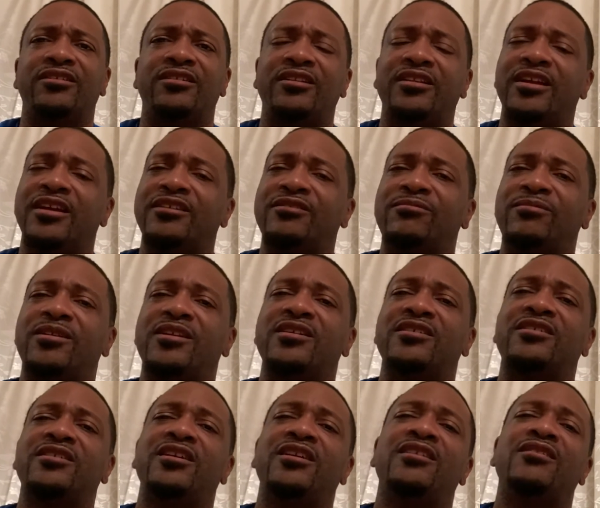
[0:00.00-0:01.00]
That's why I
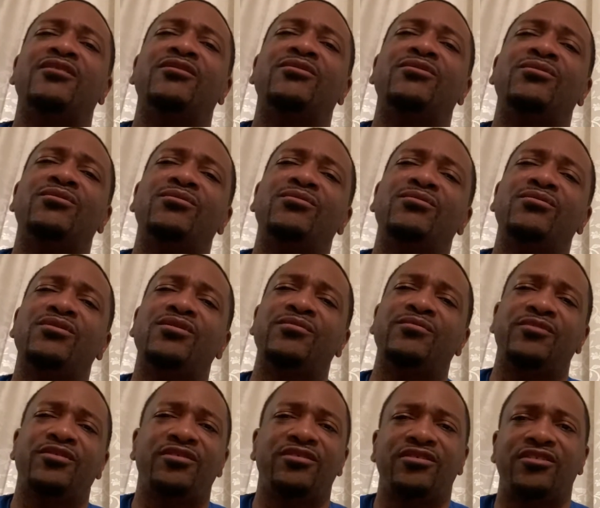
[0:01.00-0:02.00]
say the whole
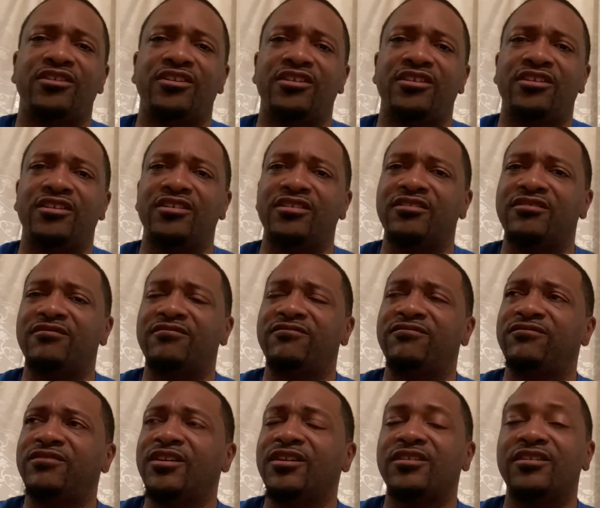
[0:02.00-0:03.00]
community is
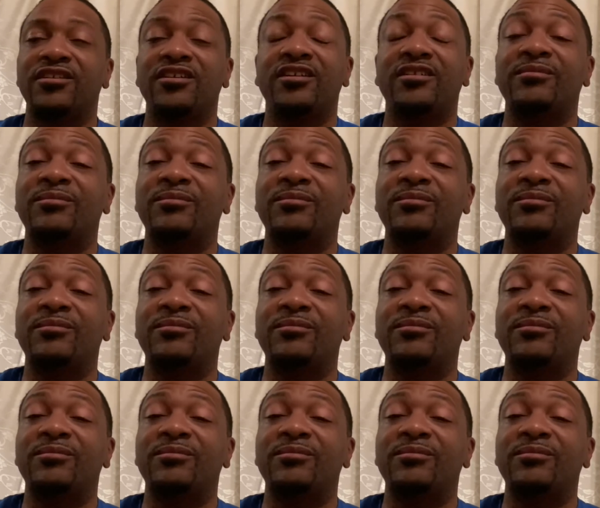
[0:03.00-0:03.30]
fucked up.